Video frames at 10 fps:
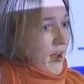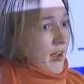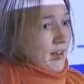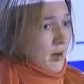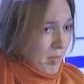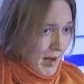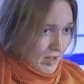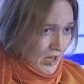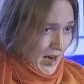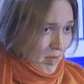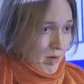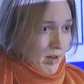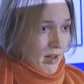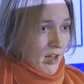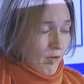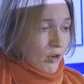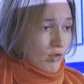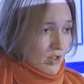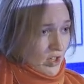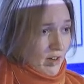in compile time if you
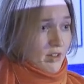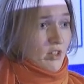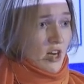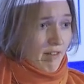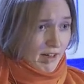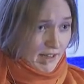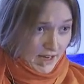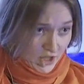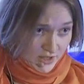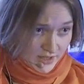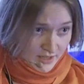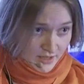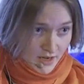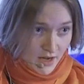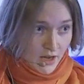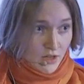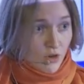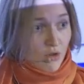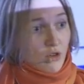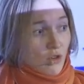use standard Java collections.
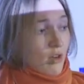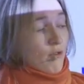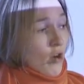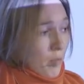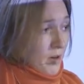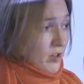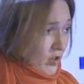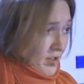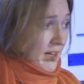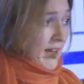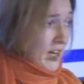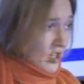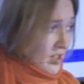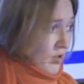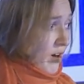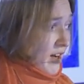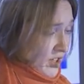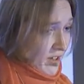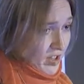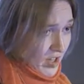So if your API returns collections, you can't
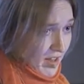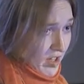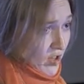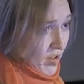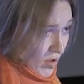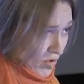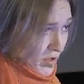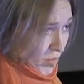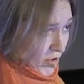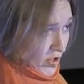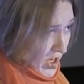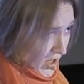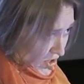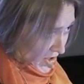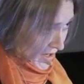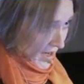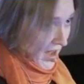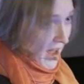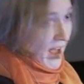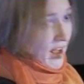guarantee that the user won't change it.
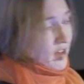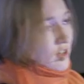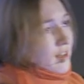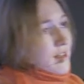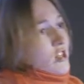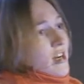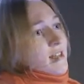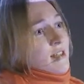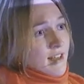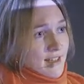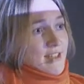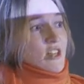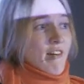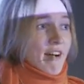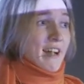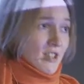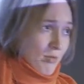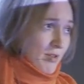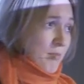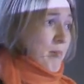And it's just, it's Java has to
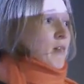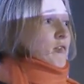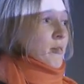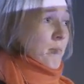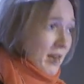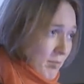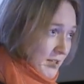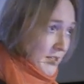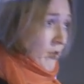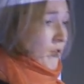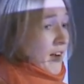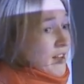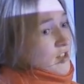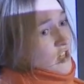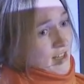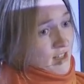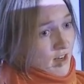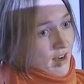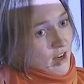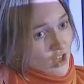be backward compatible, so you can't just
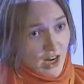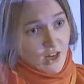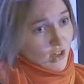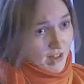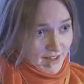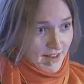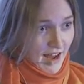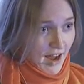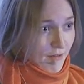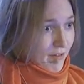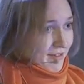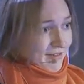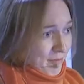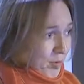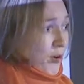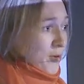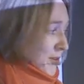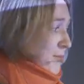change it. Uh, code will